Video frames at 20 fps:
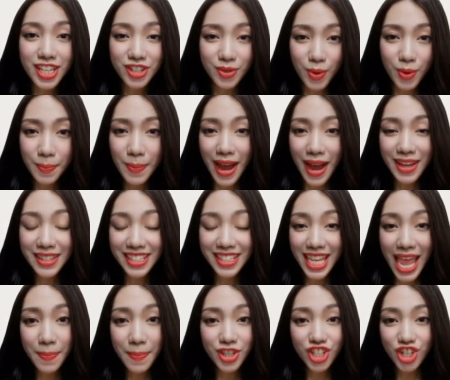to repair the
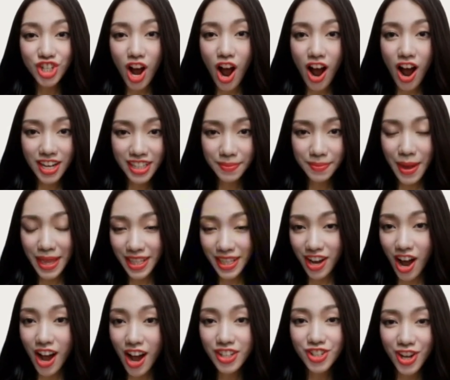damage caused by the
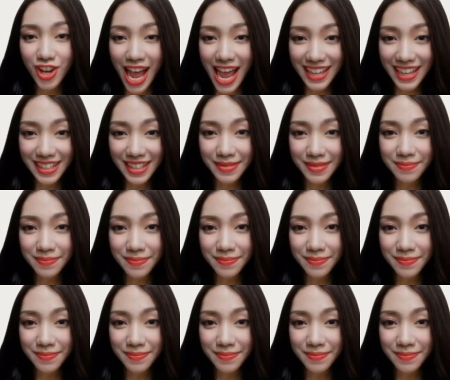contract.